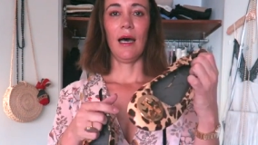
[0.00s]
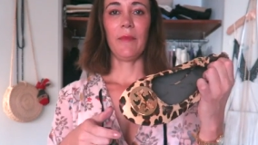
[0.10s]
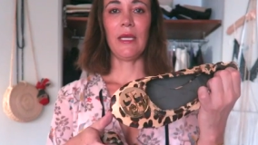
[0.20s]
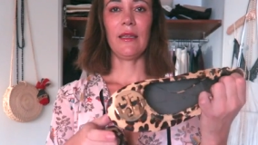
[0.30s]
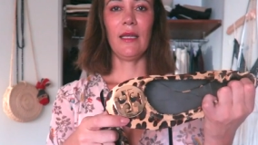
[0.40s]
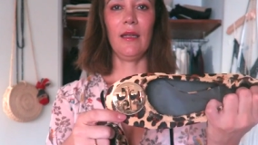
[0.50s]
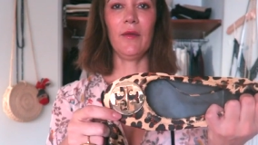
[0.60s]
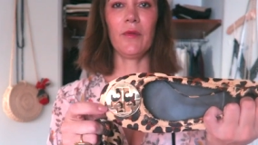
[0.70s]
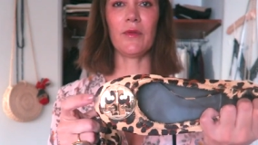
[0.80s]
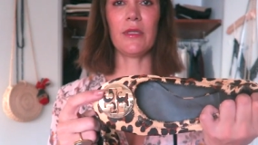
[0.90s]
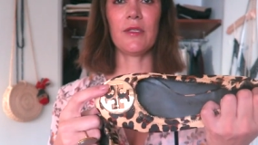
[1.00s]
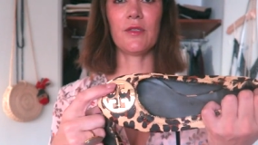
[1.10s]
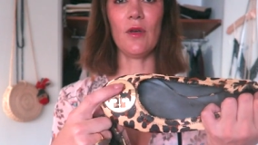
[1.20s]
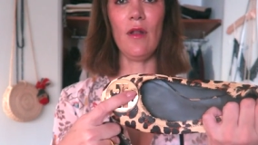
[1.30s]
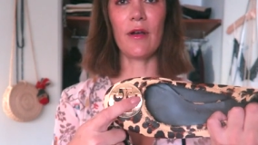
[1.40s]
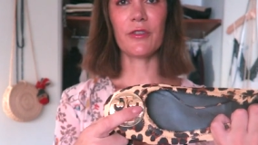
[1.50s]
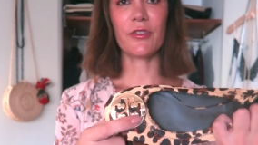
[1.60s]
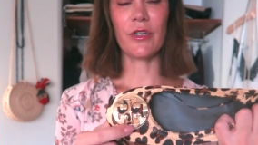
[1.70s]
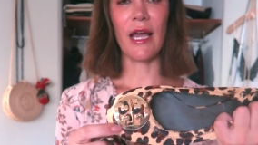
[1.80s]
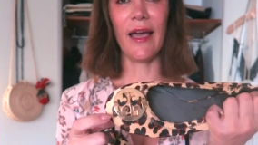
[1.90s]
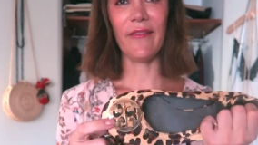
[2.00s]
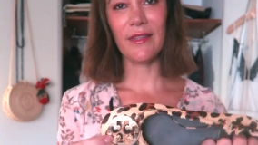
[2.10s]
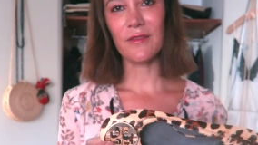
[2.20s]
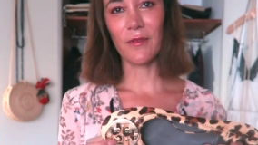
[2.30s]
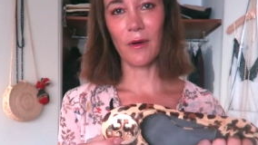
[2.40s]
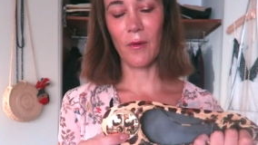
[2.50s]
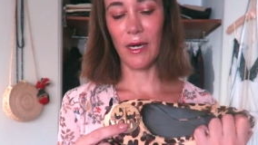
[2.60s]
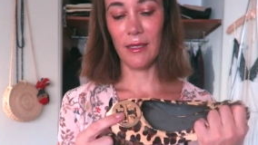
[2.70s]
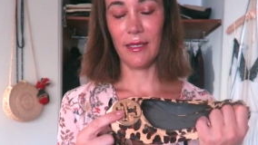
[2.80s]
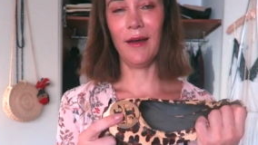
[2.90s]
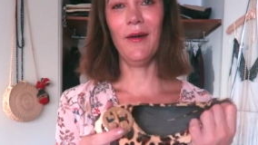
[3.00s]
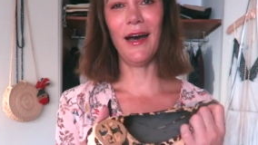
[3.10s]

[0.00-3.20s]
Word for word: I mean, they look, they're so luxury. I have this for a while now.